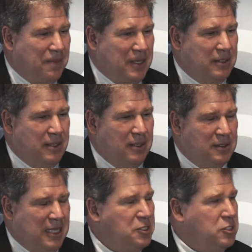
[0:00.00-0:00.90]
the
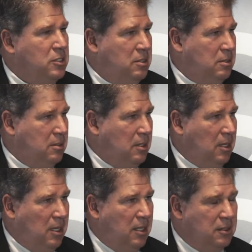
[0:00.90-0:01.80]
tension
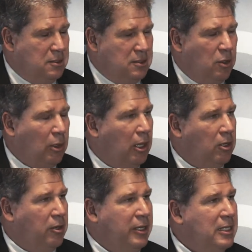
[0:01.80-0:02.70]
is no
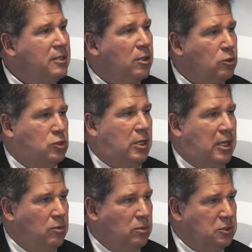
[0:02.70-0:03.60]
longer in those
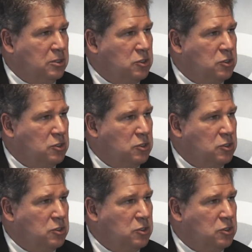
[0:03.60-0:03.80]
zonules,